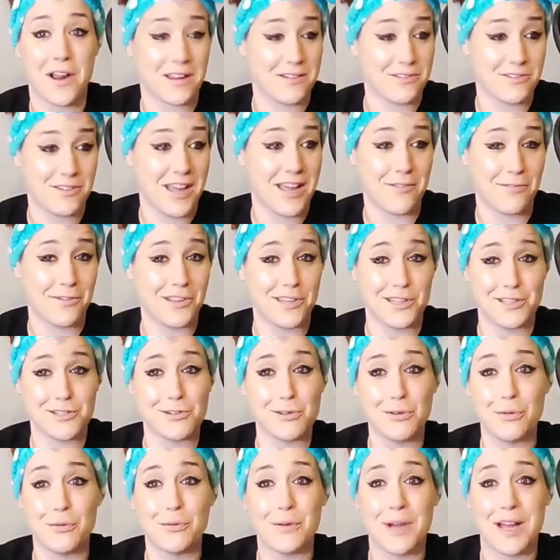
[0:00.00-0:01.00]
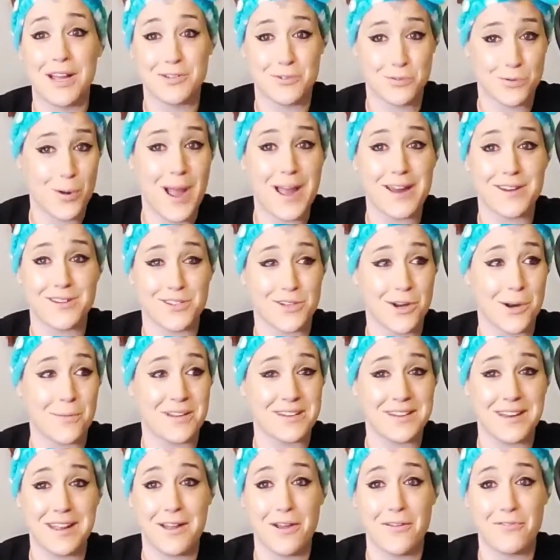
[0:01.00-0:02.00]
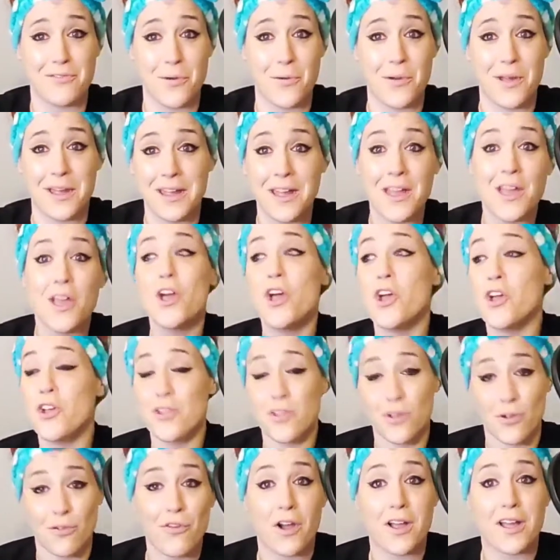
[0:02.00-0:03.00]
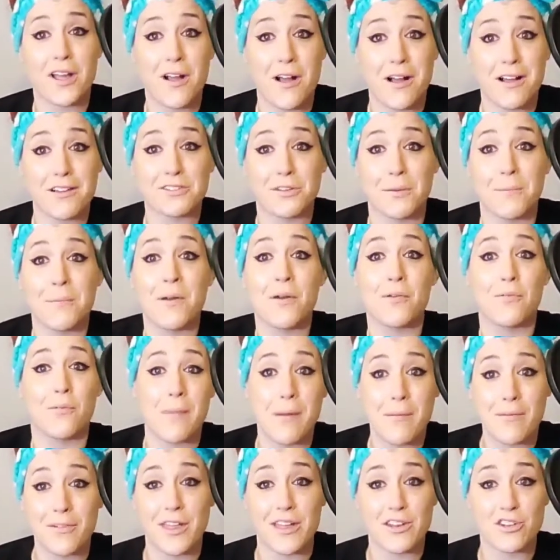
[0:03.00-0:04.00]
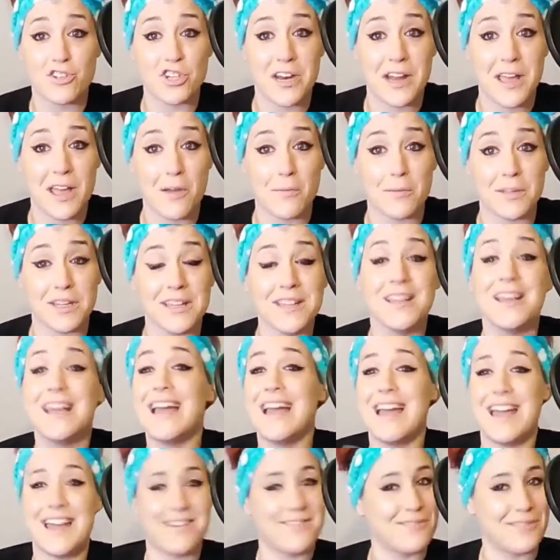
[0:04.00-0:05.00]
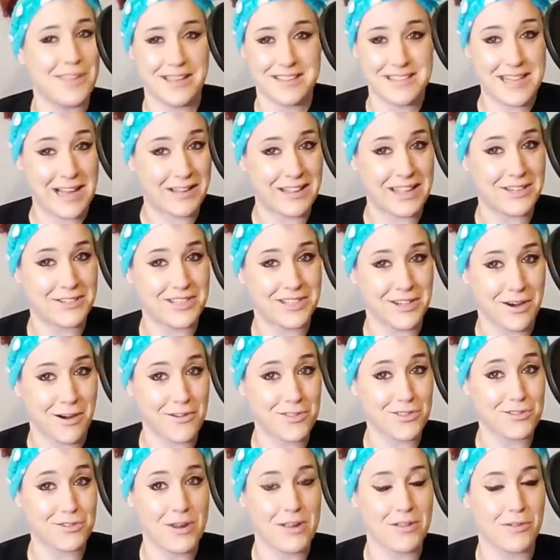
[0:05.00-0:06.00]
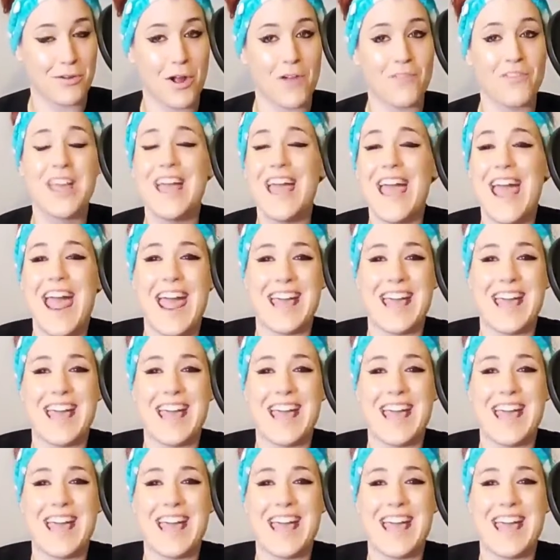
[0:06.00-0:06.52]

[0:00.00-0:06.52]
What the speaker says: I really do. I try to start my day off going, you're fucking awesome, remember that shit, Abby. That's how they start the trailer off.